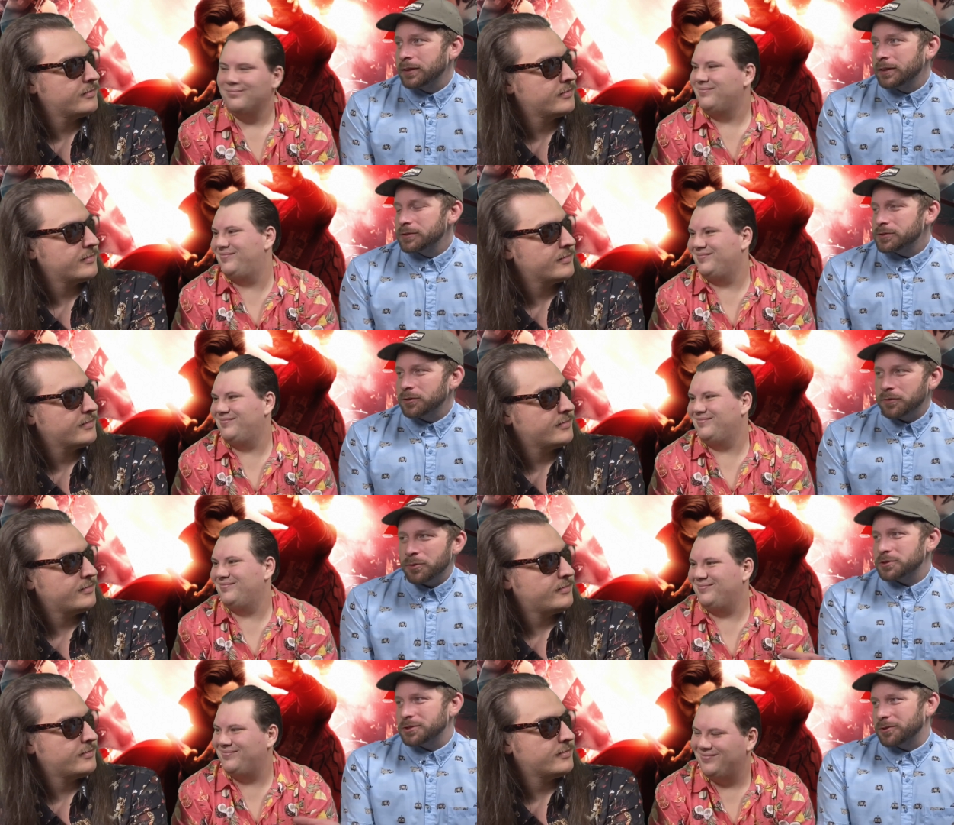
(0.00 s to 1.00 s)
Speaker 1: So of
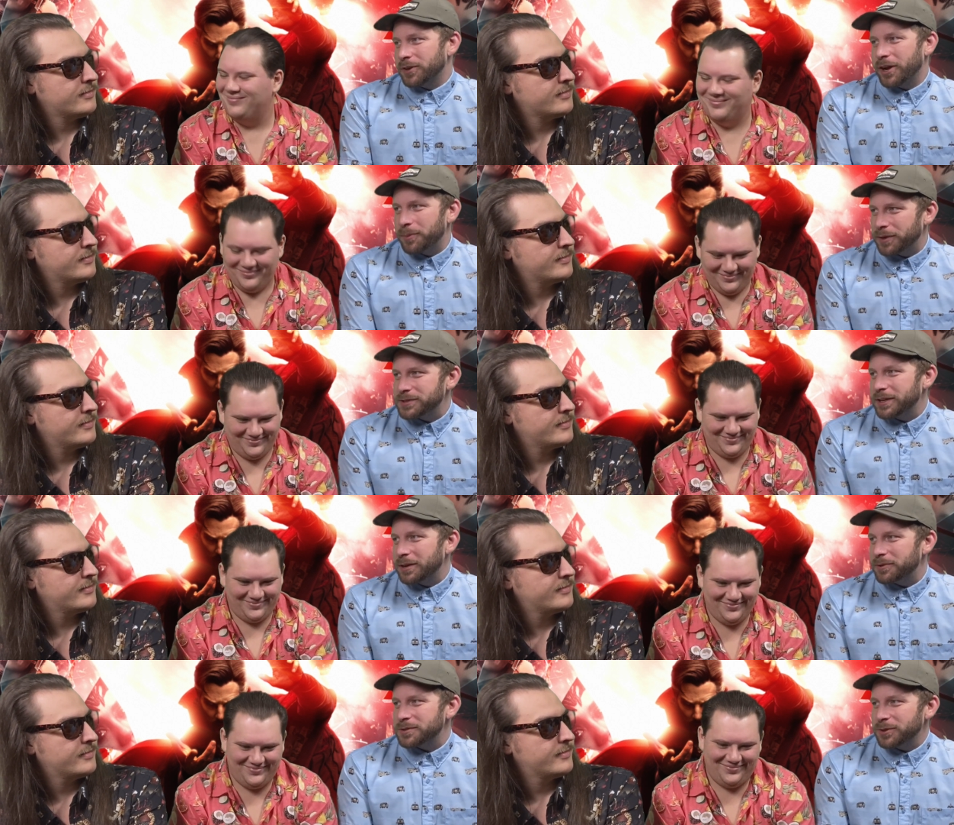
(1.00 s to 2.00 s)
course you don't care about seeing him
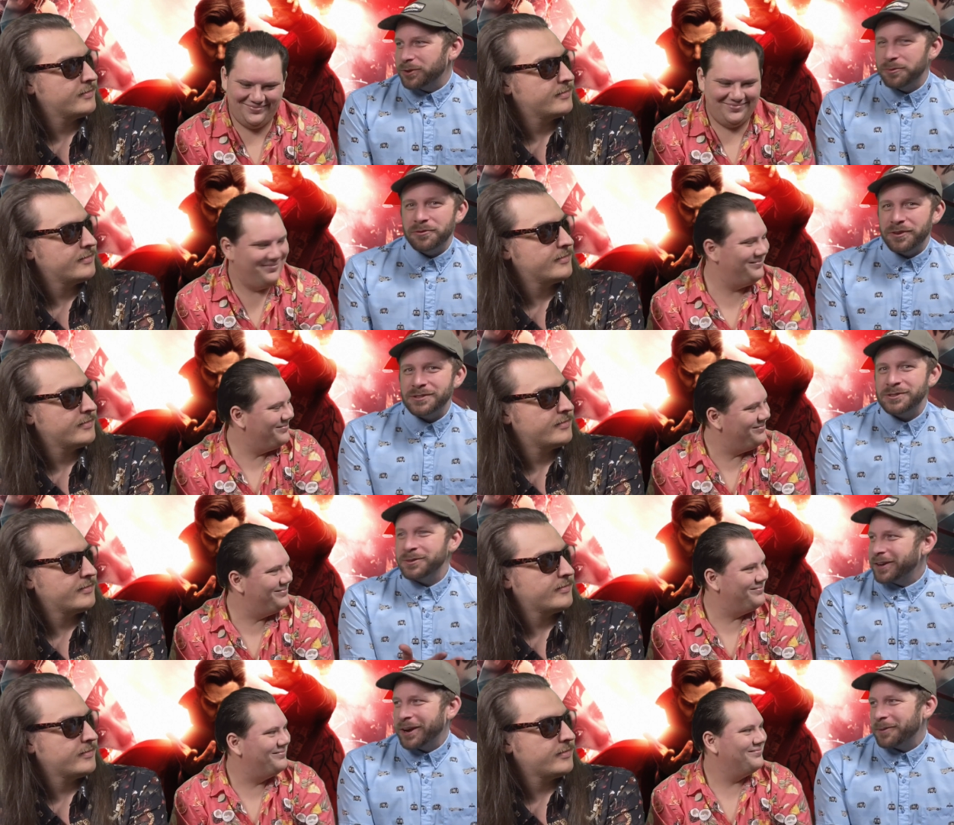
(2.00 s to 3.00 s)
in a solo movie because you
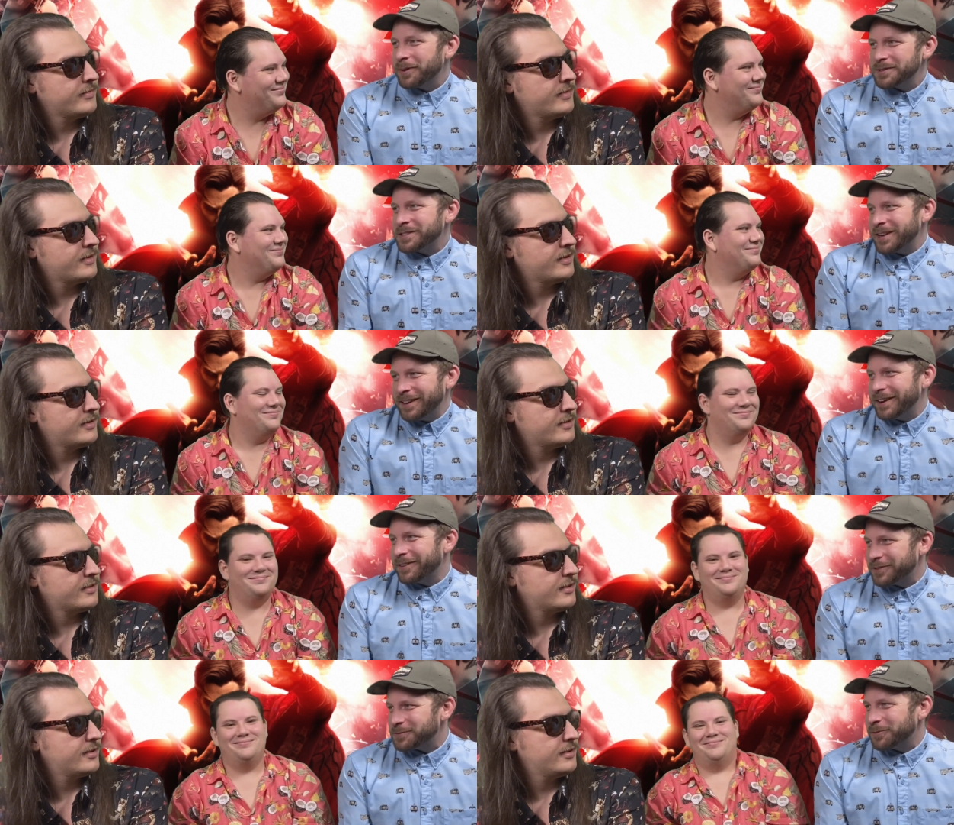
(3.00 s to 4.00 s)
don't care about seeing any of
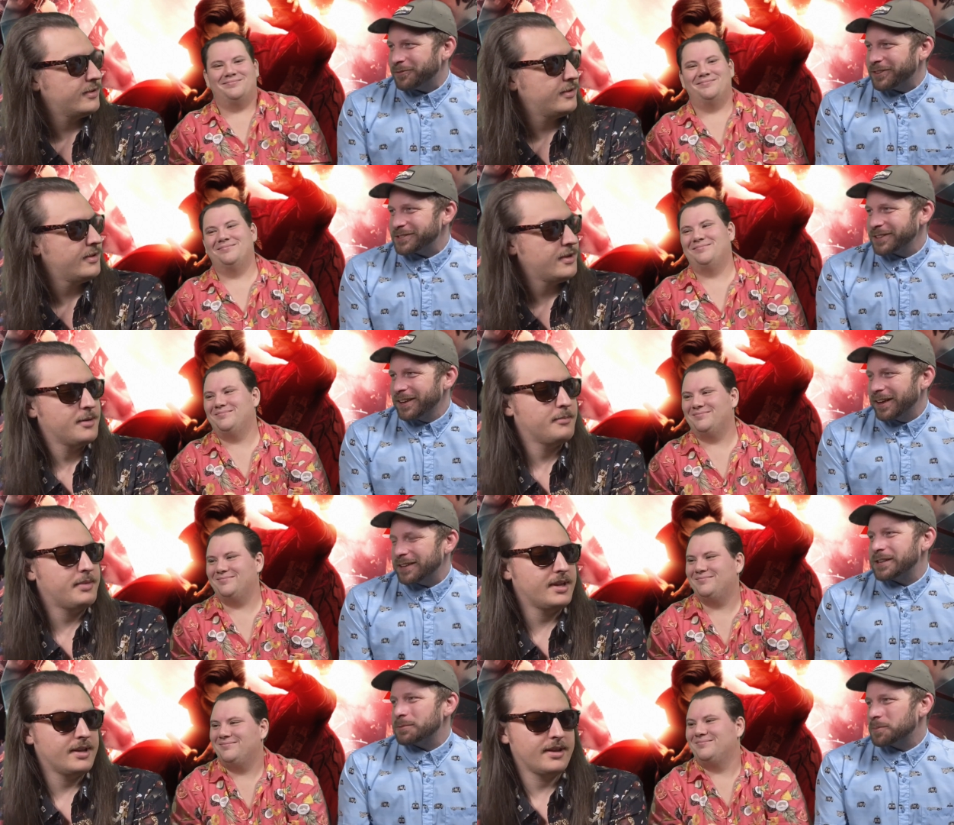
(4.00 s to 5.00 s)
these movies
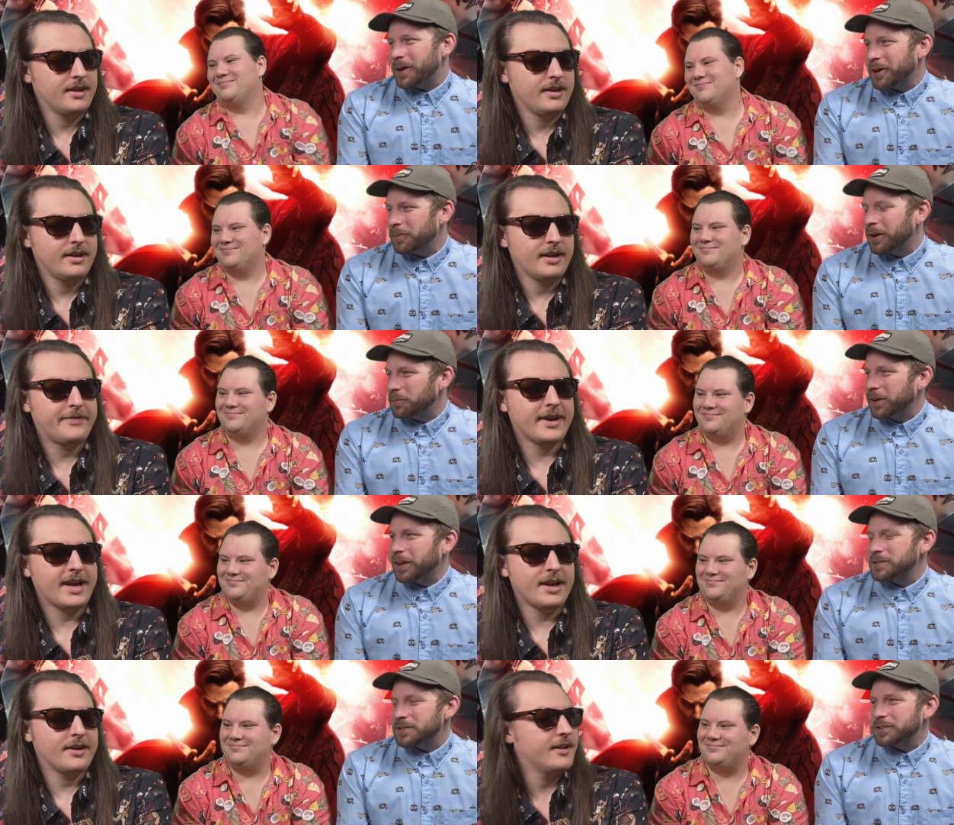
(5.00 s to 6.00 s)
except Spider Man. If I
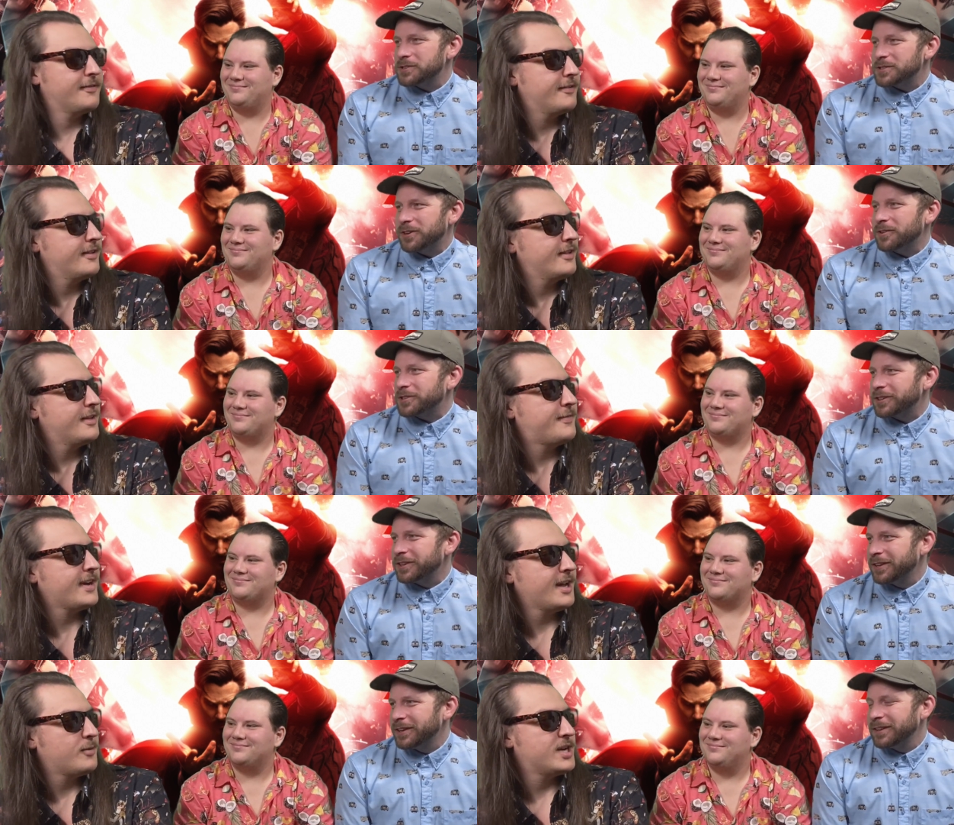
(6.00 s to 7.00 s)
got
Speaker 2: nostalgia, if I
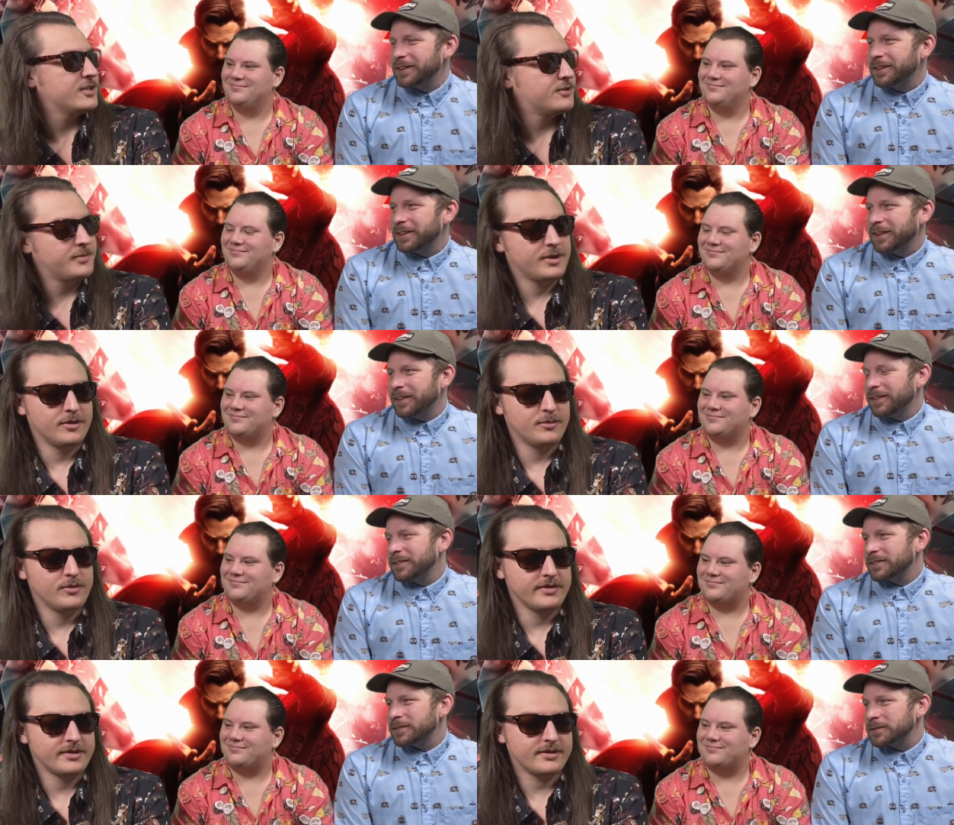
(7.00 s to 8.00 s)
gotta watch superhero
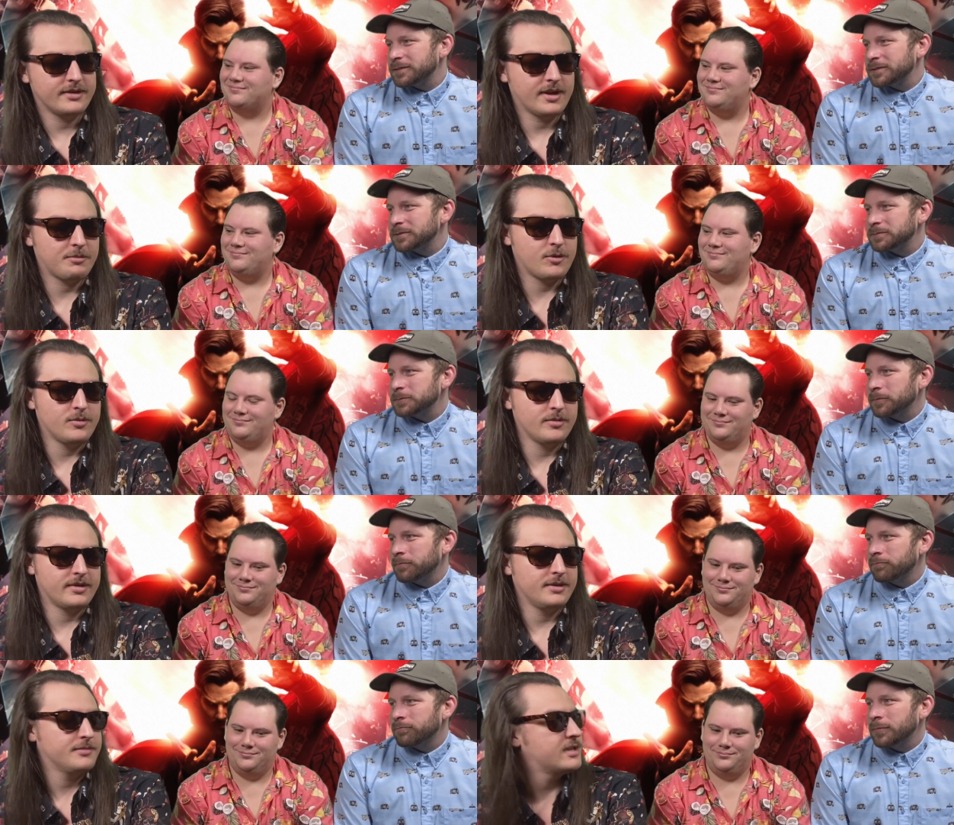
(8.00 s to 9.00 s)
movies, I'm going with the
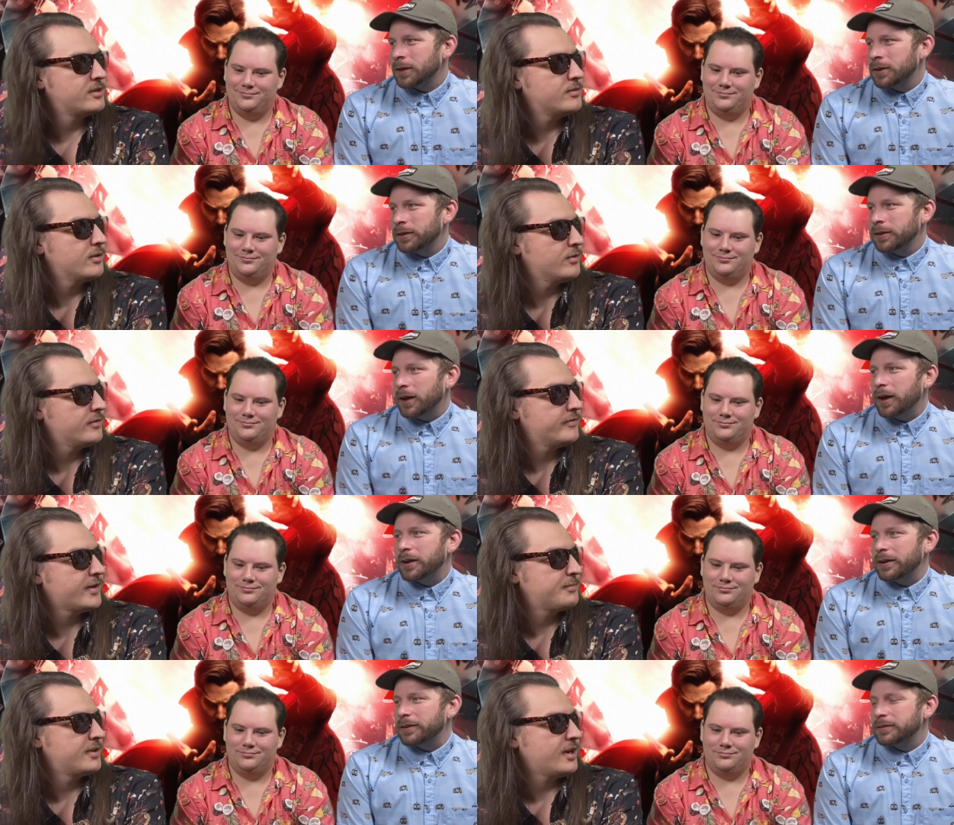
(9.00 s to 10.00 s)
MCU though. If I'm
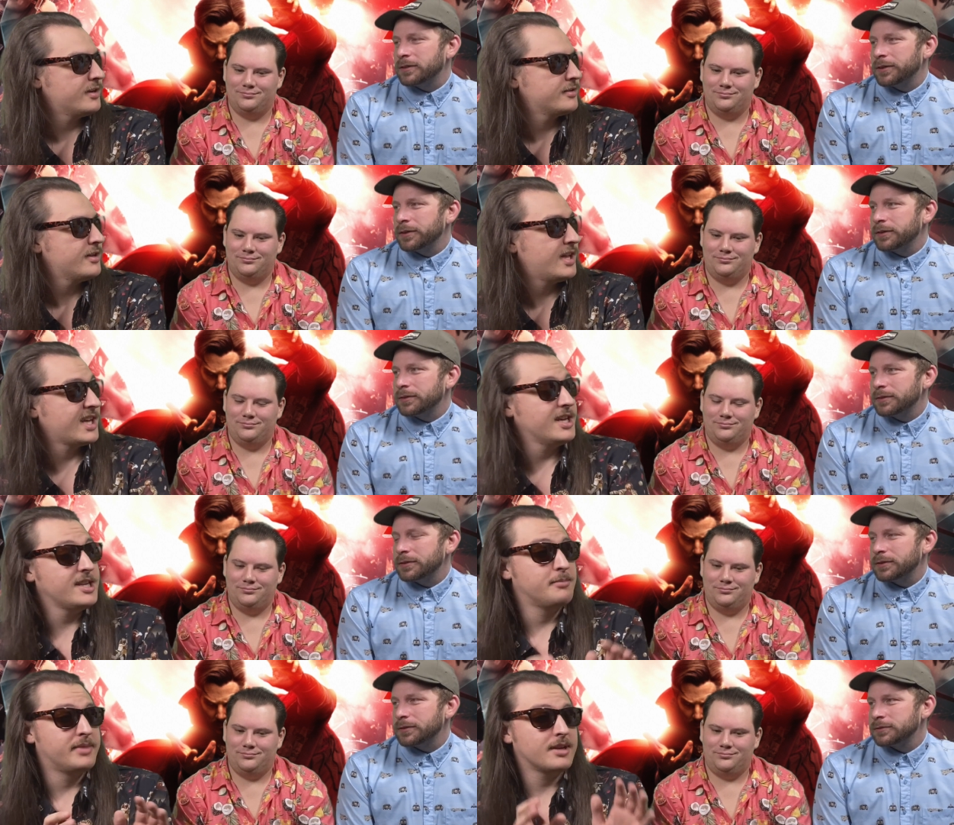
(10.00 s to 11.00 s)
oh. being honest. Like any
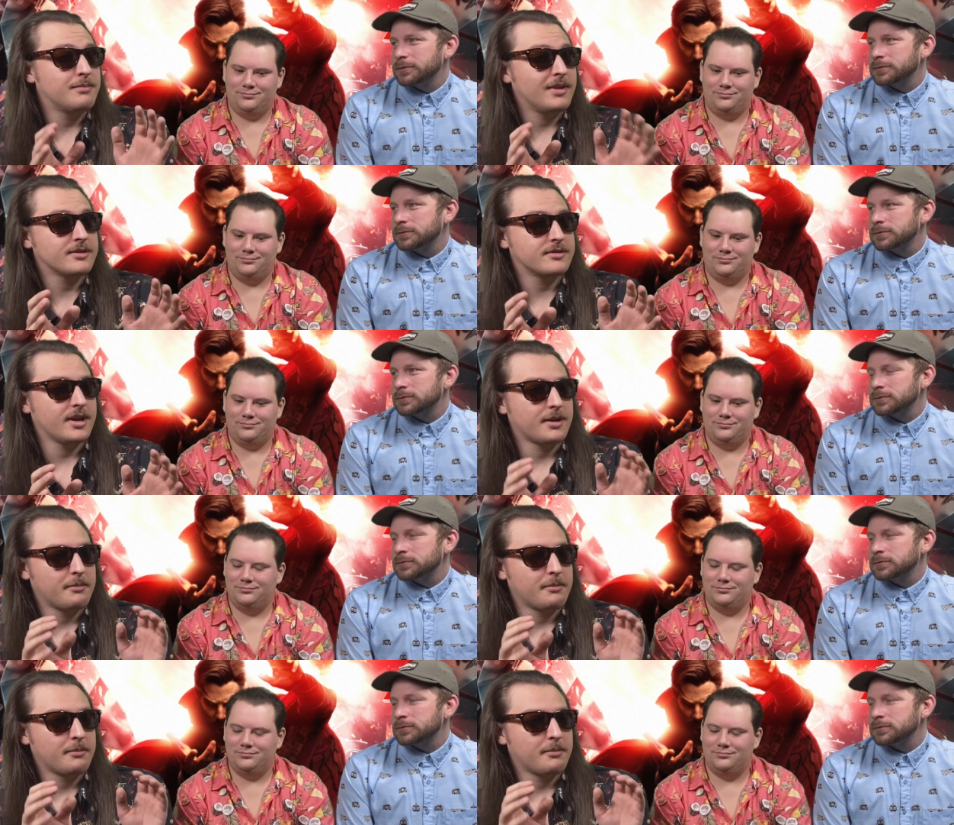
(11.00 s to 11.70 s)
big block, like